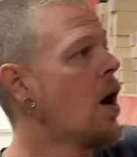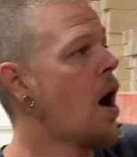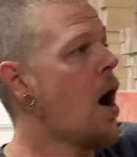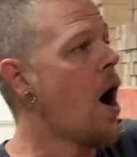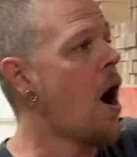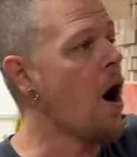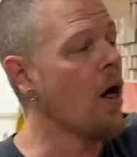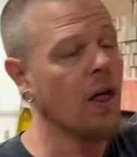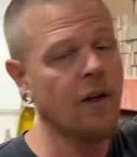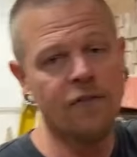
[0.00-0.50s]

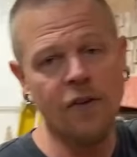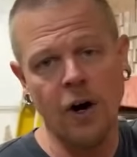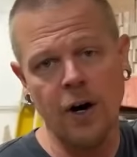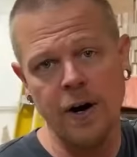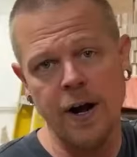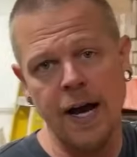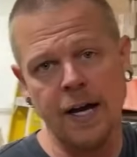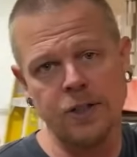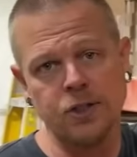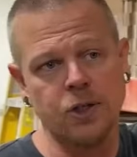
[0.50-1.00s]
all of our
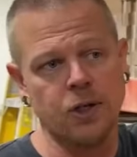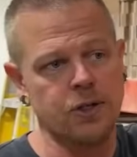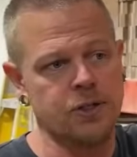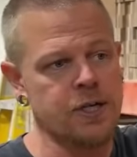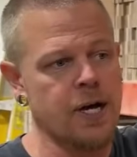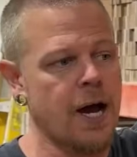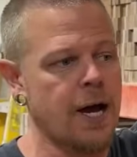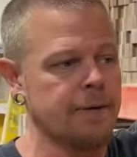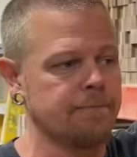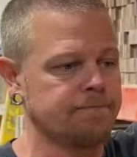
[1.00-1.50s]
necks are
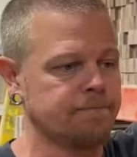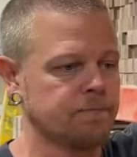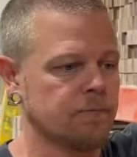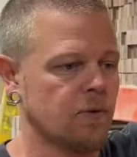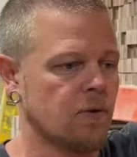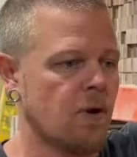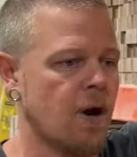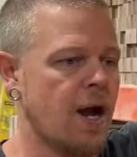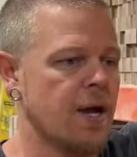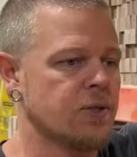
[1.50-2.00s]
done,
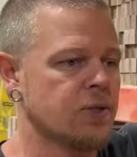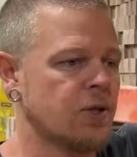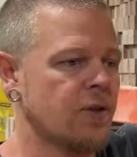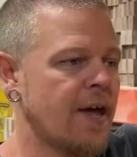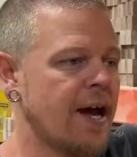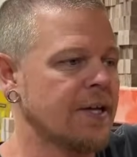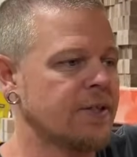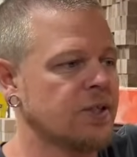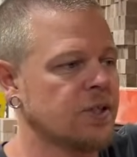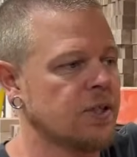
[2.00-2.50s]
right? So
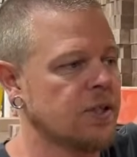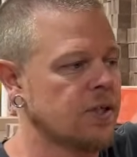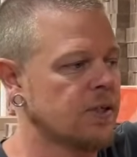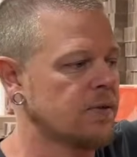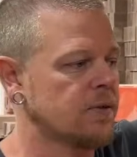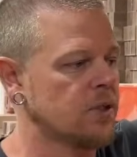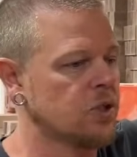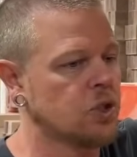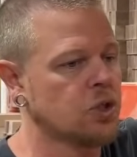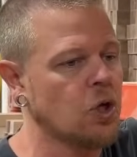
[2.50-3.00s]
that's the
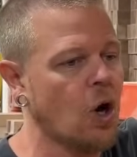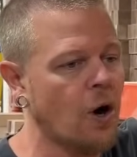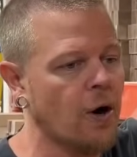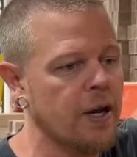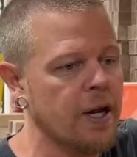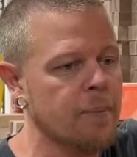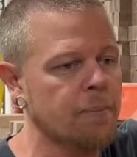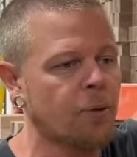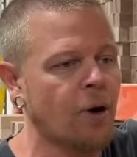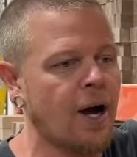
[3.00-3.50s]

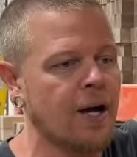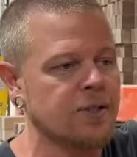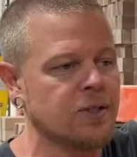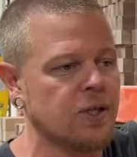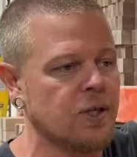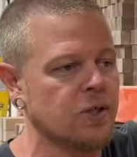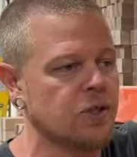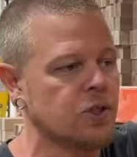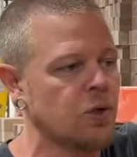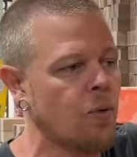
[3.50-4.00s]
starting
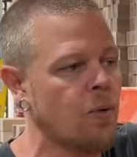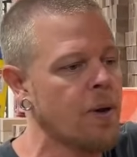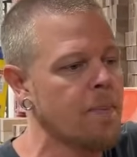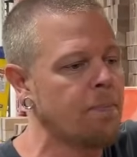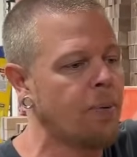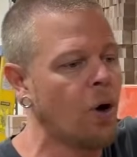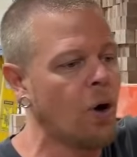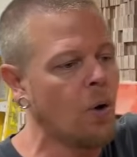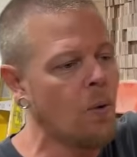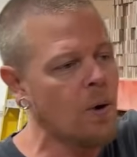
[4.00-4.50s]
process. So when we
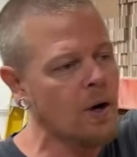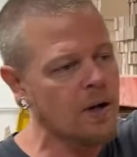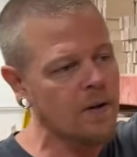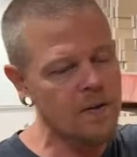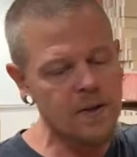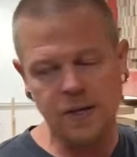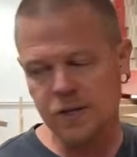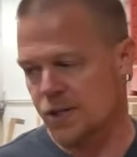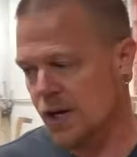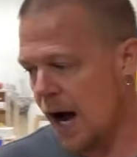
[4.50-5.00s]
pull one of
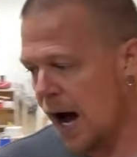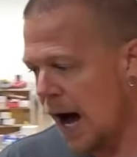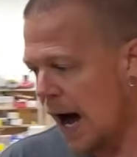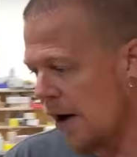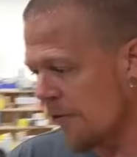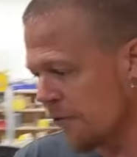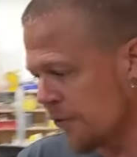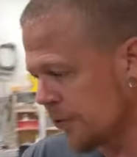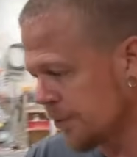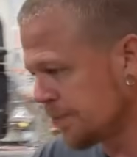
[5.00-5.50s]
these
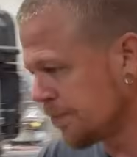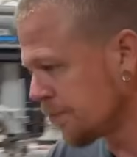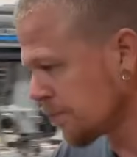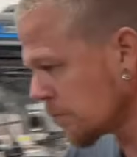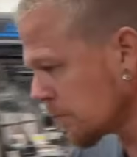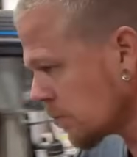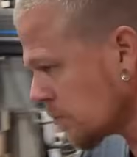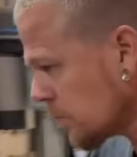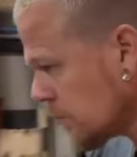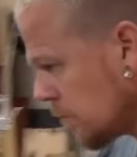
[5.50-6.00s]
off,
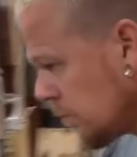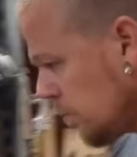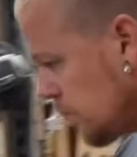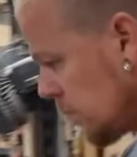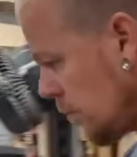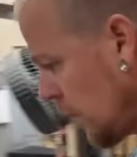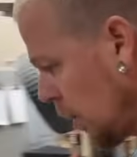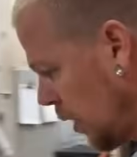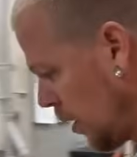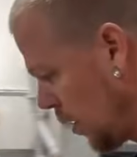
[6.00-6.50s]

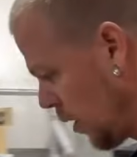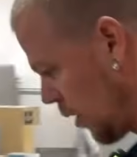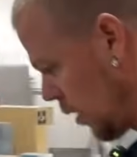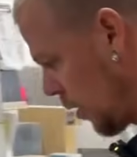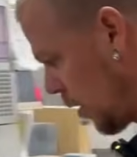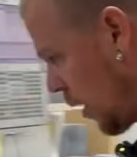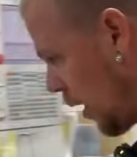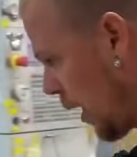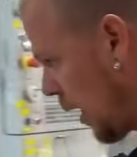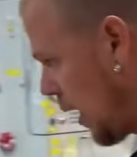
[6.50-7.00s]

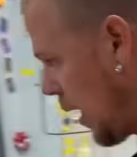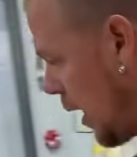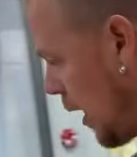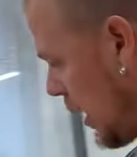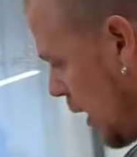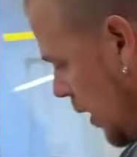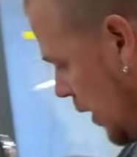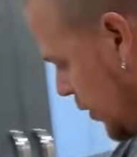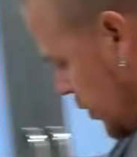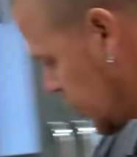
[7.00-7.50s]

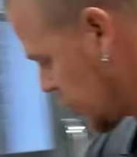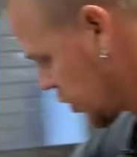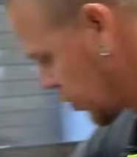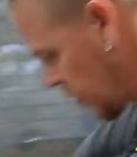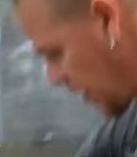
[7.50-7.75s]
let's just